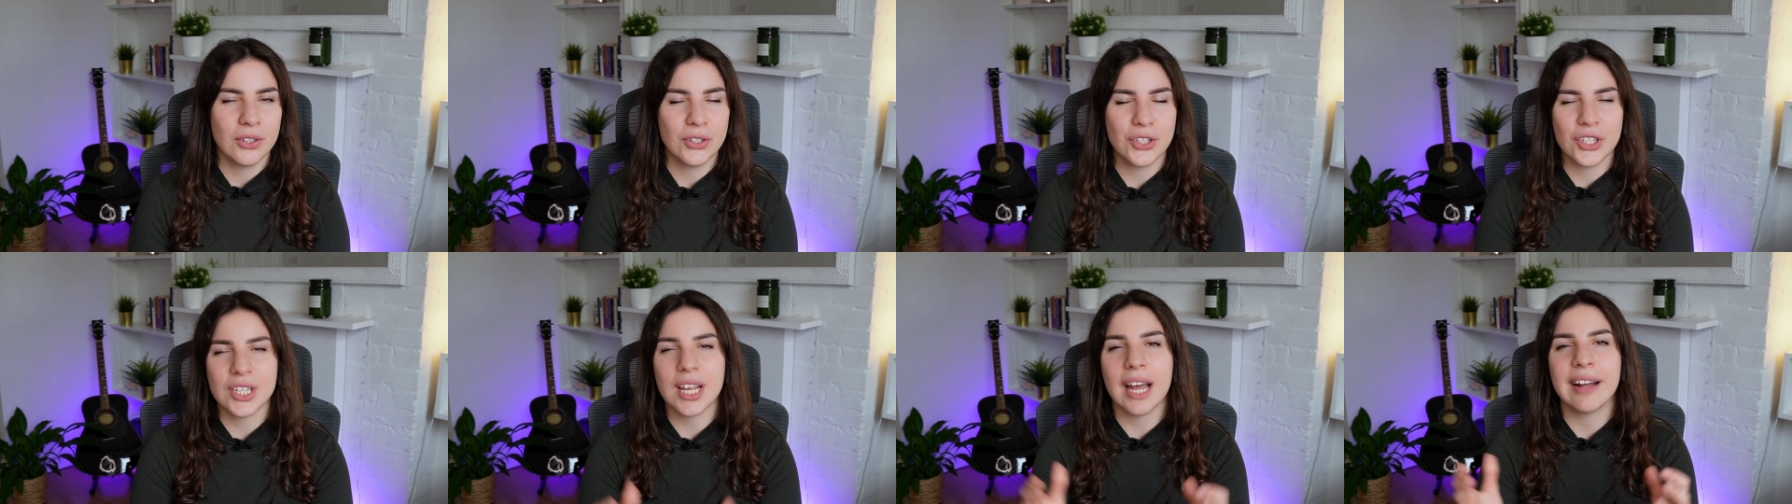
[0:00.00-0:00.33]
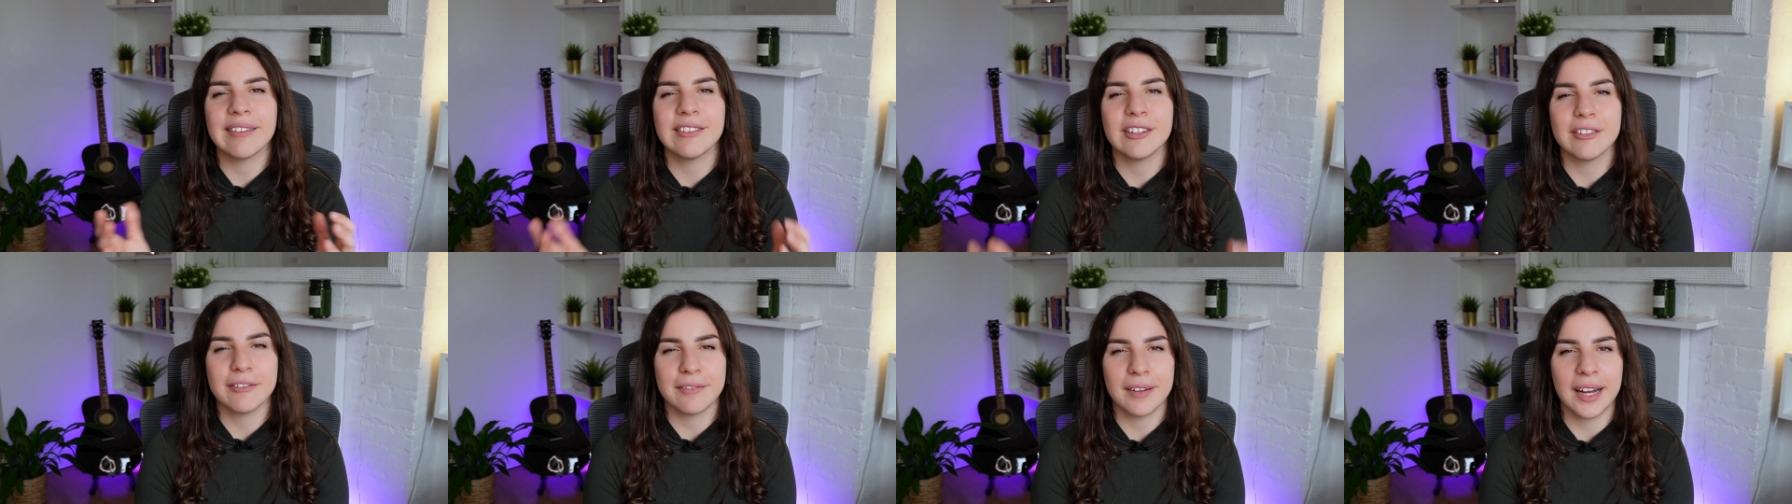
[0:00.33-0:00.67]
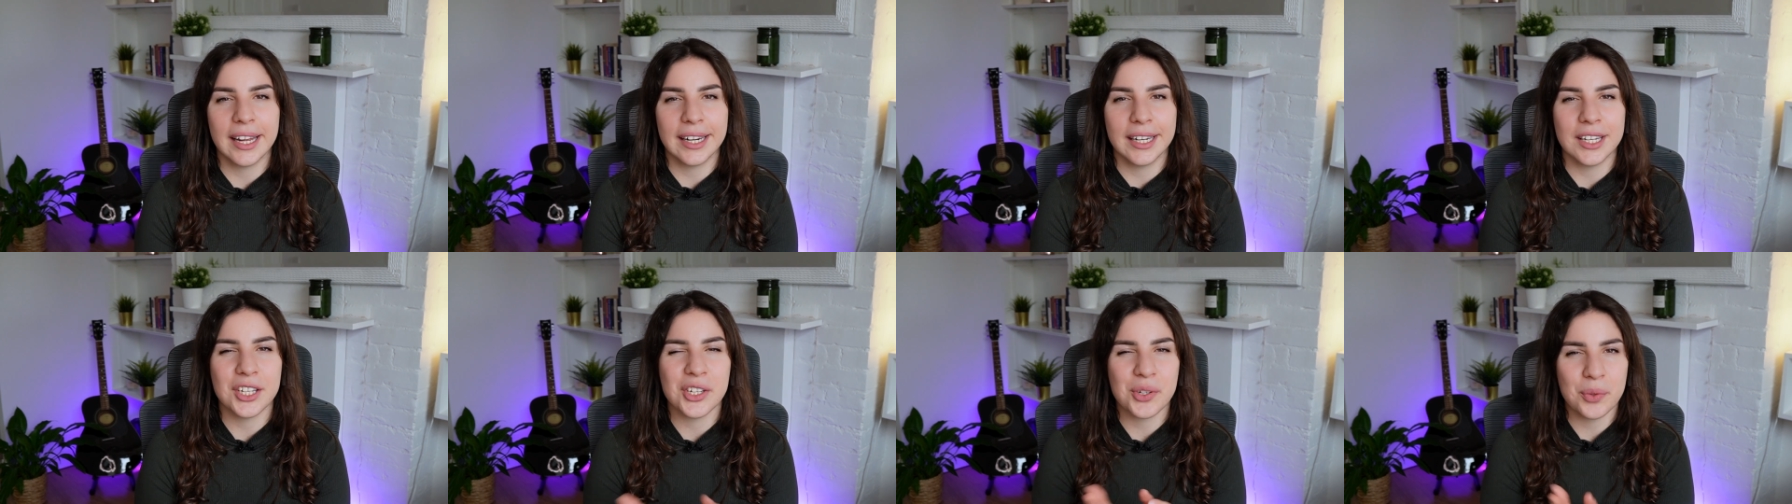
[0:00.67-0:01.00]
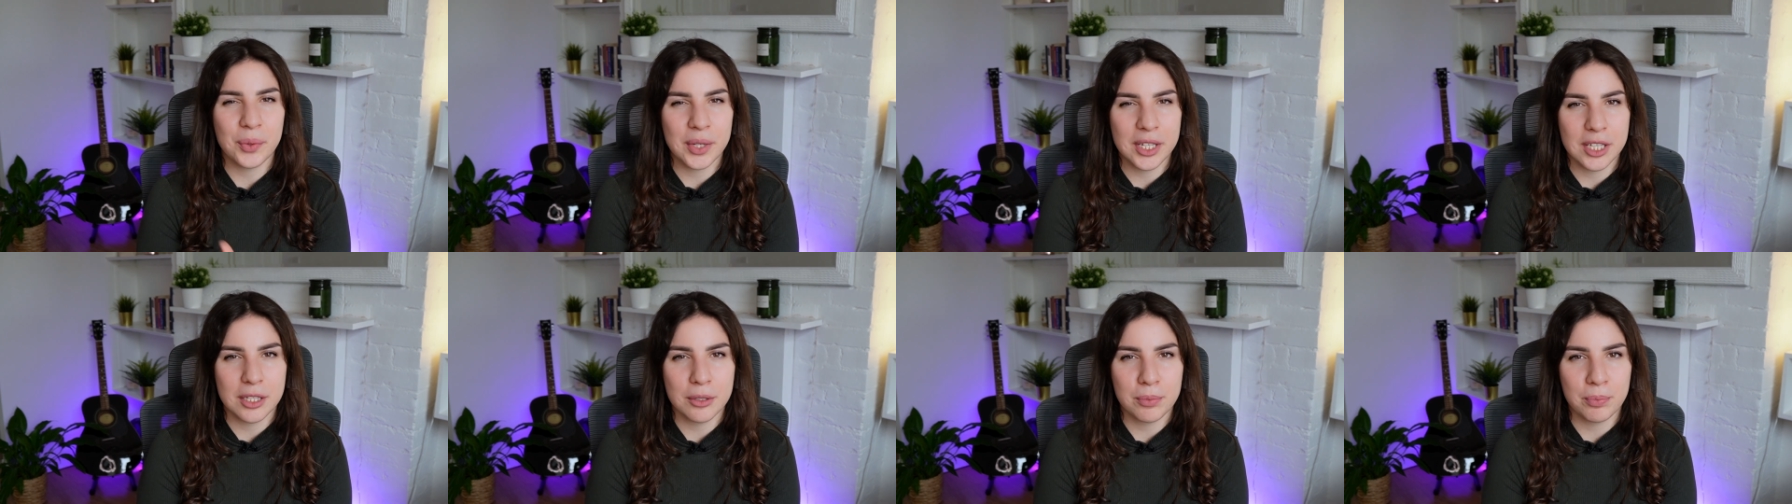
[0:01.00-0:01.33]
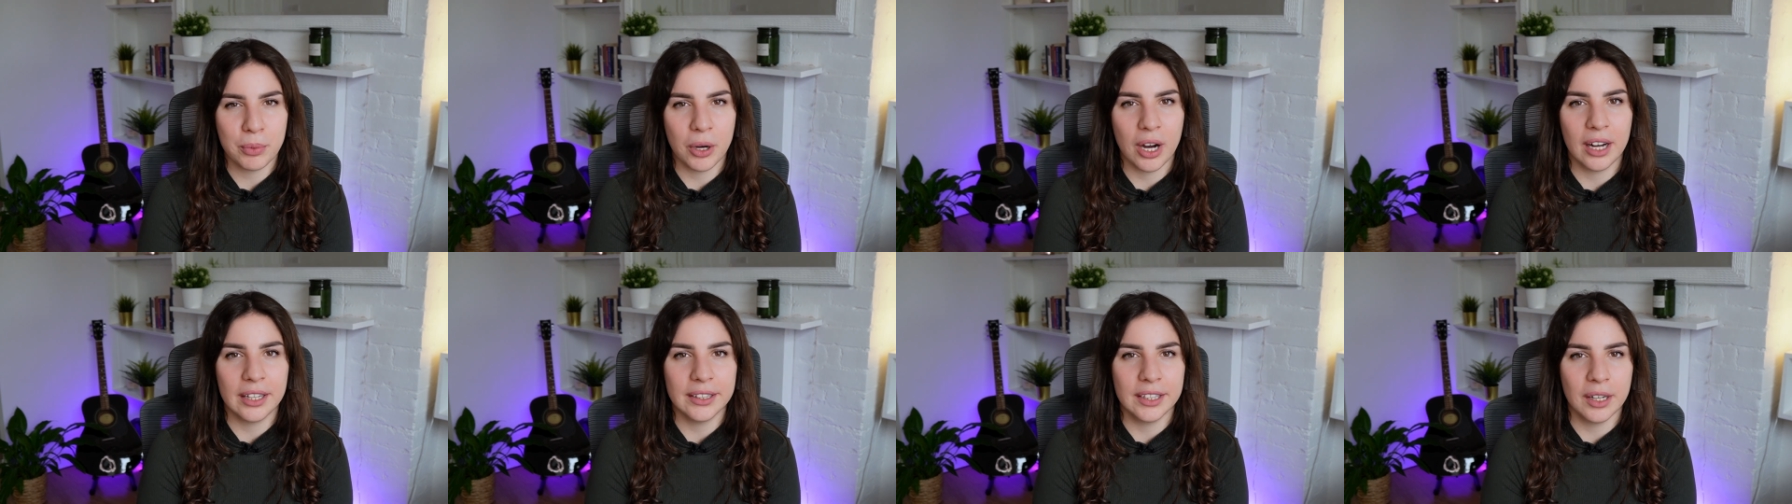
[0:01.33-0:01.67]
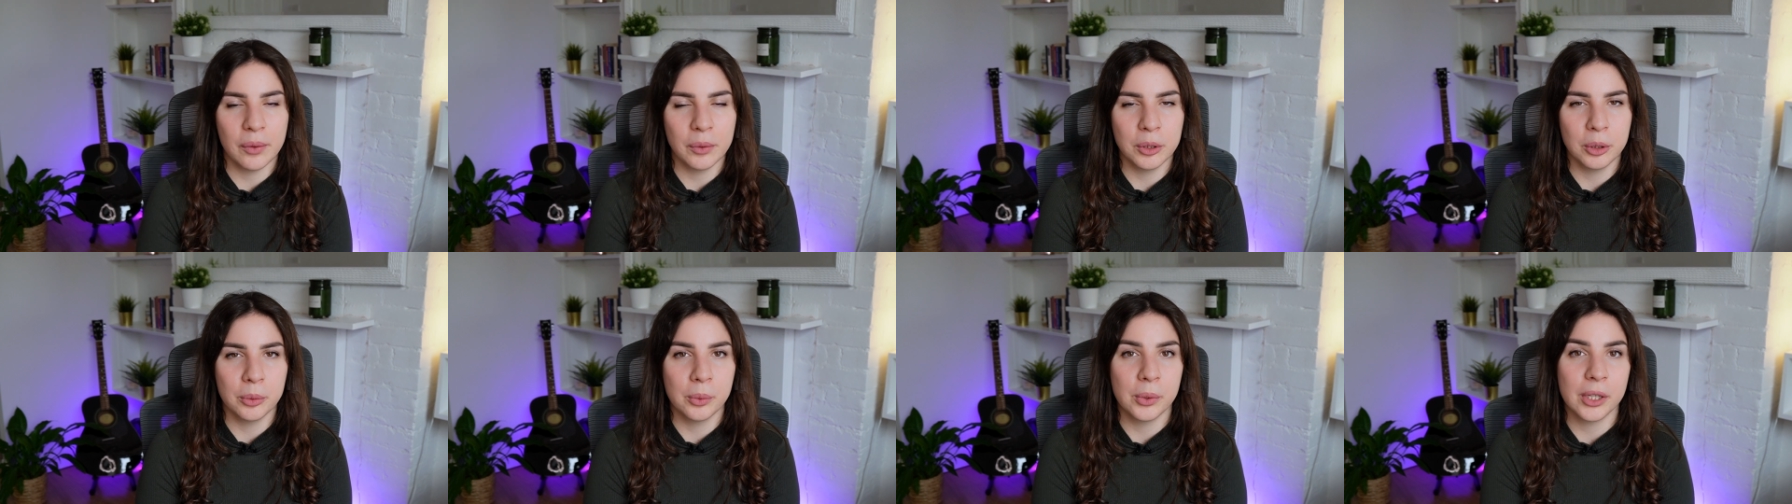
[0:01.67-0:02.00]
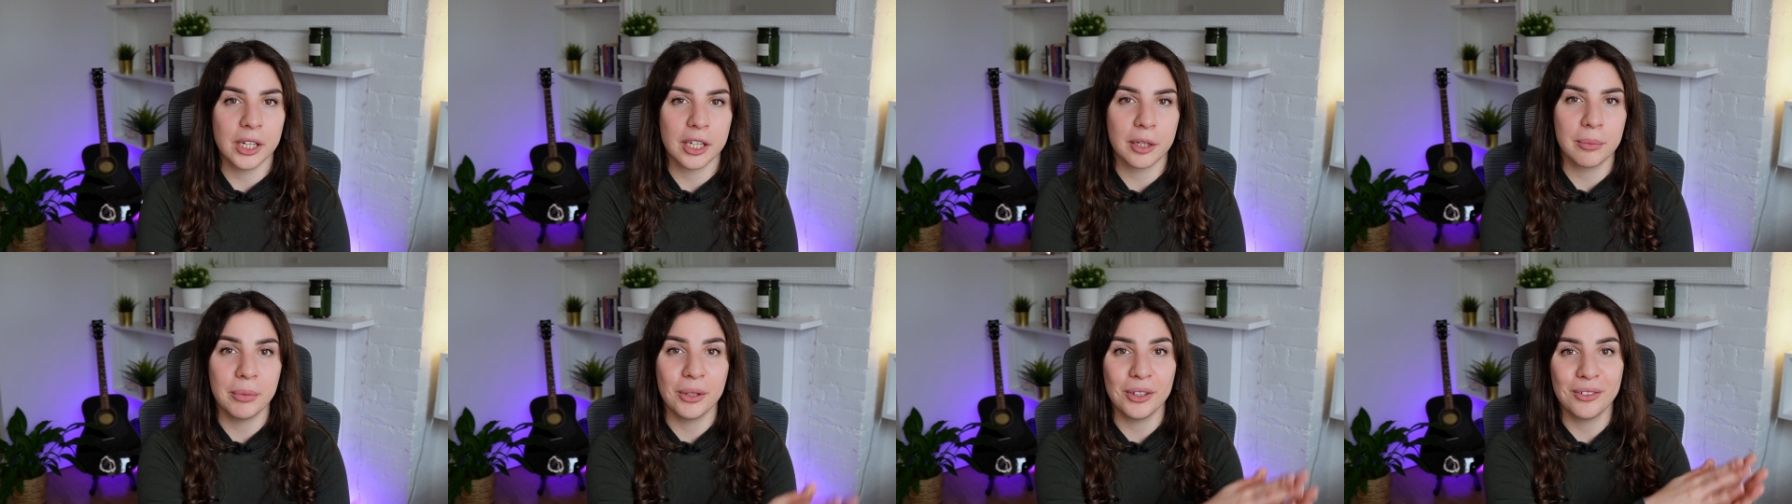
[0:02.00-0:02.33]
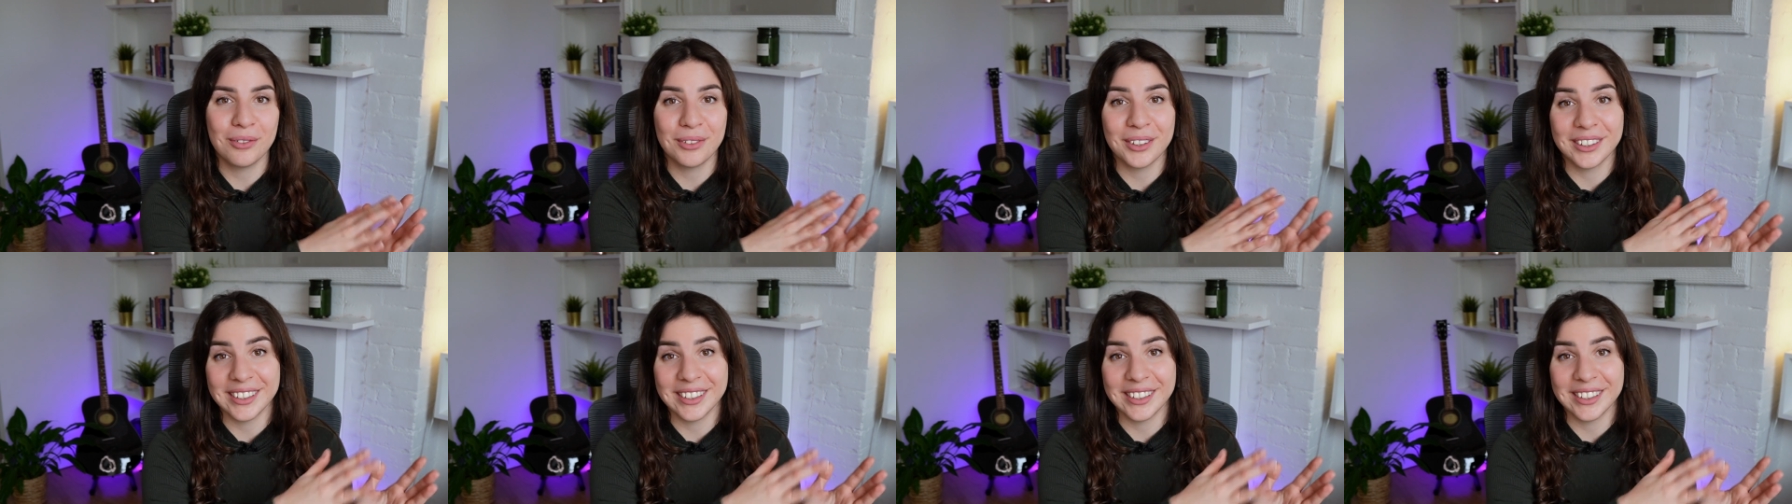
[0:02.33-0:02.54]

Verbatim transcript: You just have to find a sweet spot that will work both